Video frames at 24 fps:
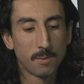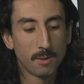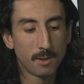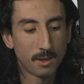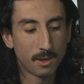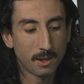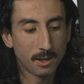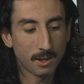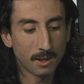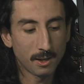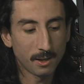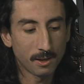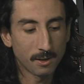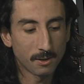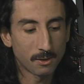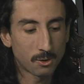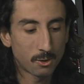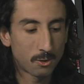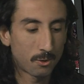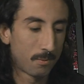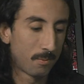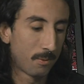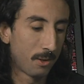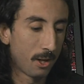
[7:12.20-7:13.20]
the
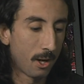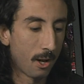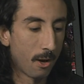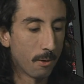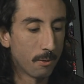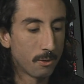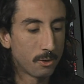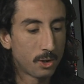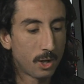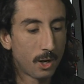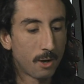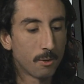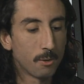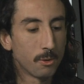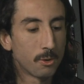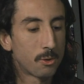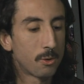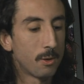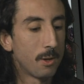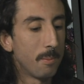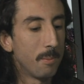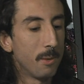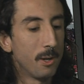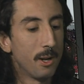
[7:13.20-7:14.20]
general
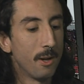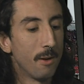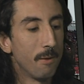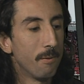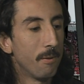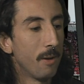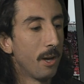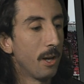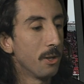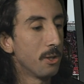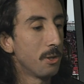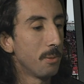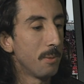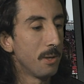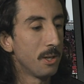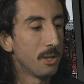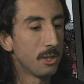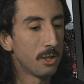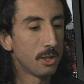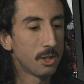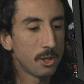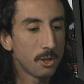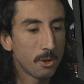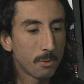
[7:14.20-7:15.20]
treatment of
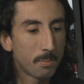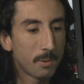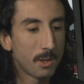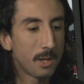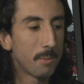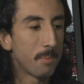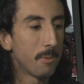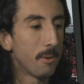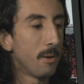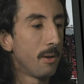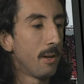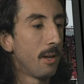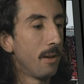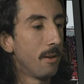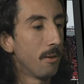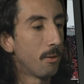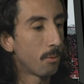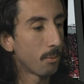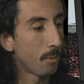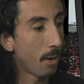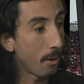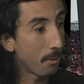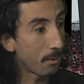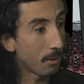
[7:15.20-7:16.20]
LGBTQ people, and
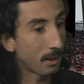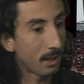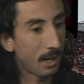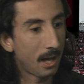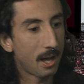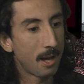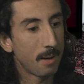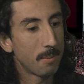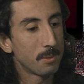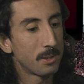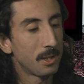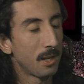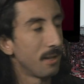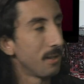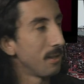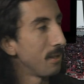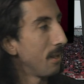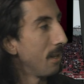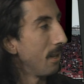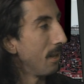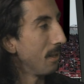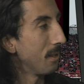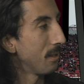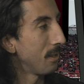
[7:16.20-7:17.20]
throughout the games as
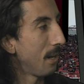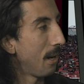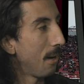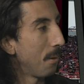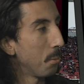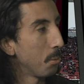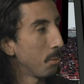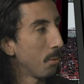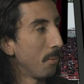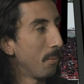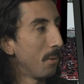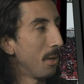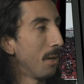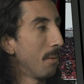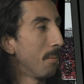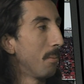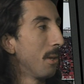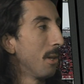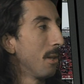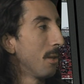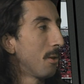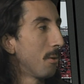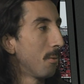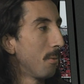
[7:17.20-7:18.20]
the stadiums were being
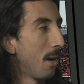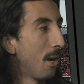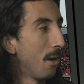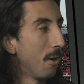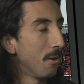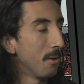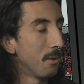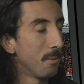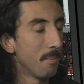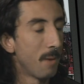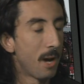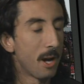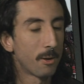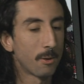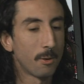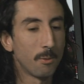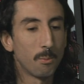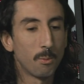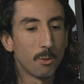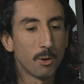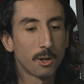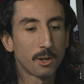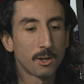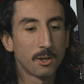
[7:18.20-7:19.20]
built around migrant
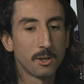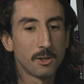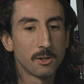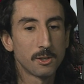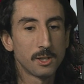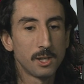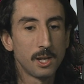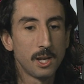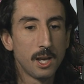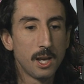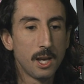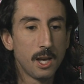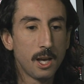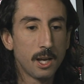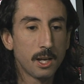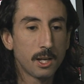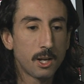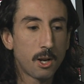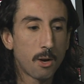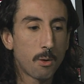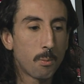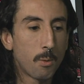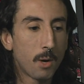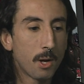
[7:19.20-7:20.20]
workers.
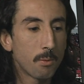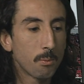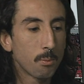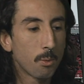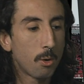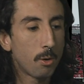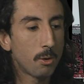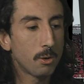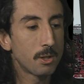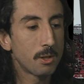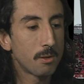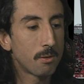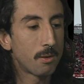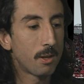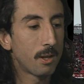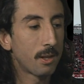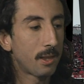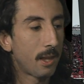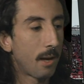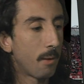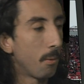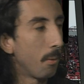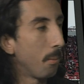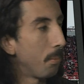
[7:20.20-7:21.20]
What role do you think
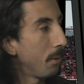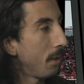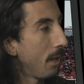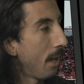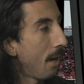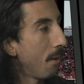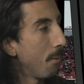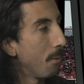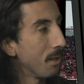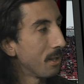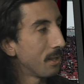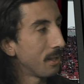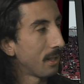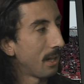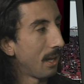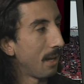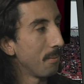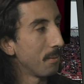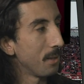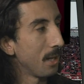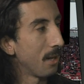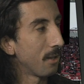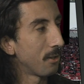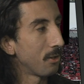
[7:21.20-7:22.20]
that will play once the
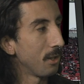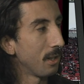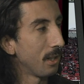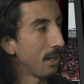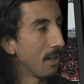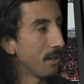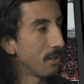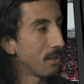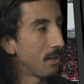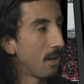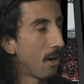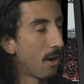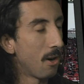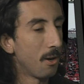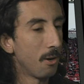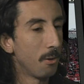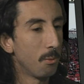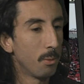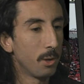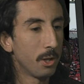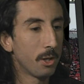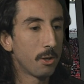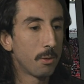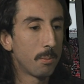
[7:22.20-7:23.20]
games actually get started?
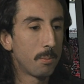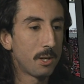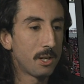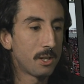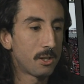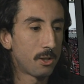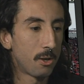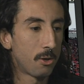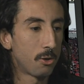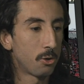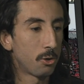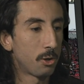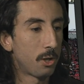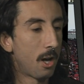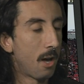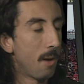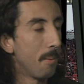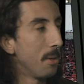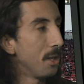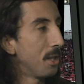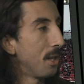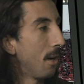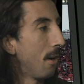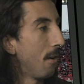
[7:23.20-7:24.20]
Will there be social
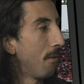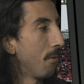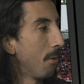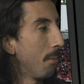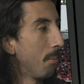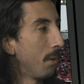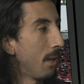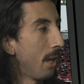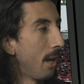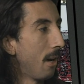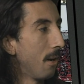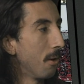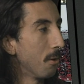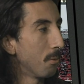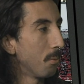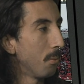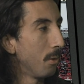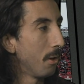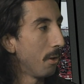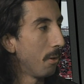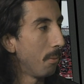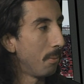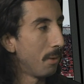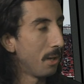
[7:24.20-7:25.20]
commentary from players? Will
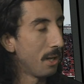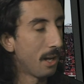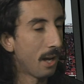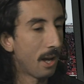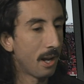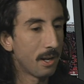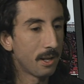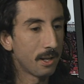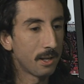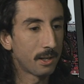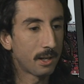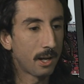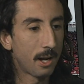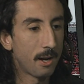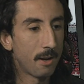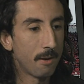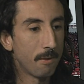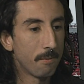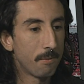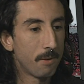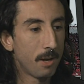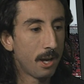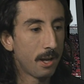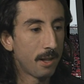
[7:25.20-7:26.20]
there be any kind
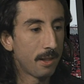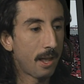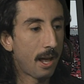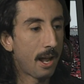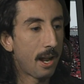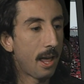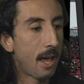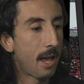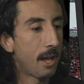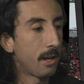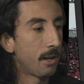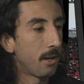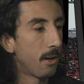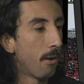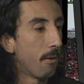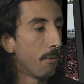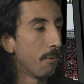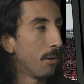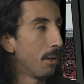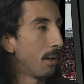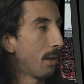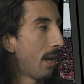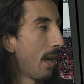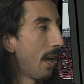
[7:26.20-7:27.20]
of that hanging over
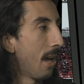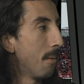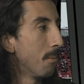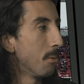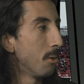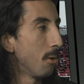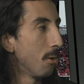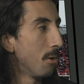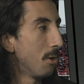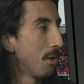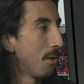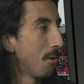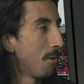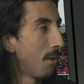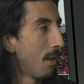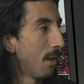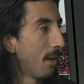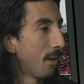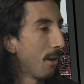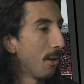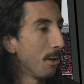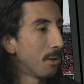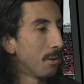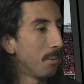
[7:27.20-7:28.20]
the games? Or do you think
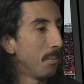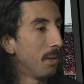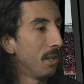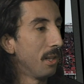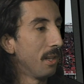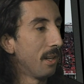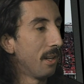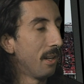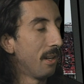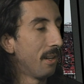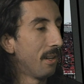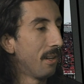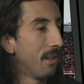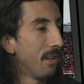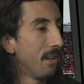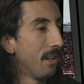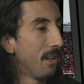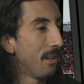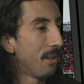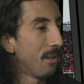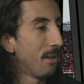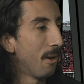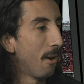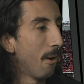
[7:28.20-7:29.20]
ultimately,
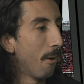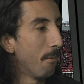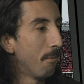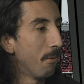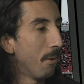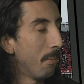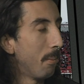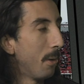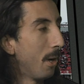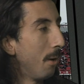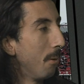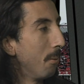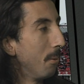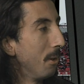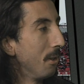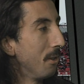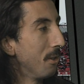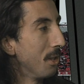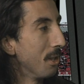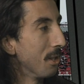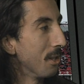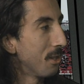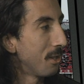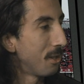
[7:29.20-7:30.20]
football will
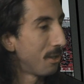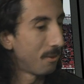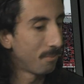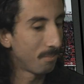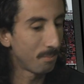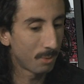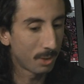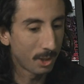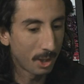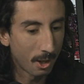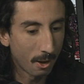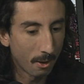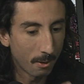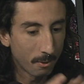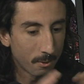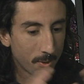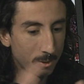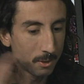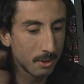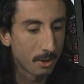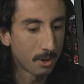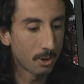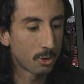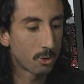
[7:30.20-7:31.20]
just,
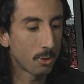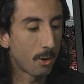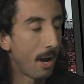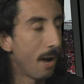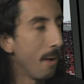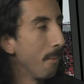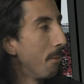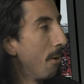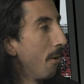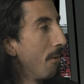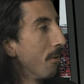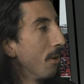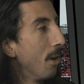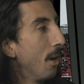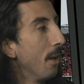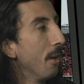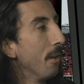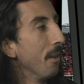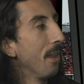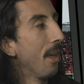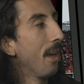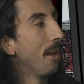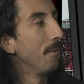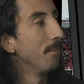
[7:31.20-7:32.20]
triumph over all
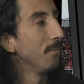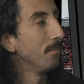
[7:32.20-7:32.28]
of that?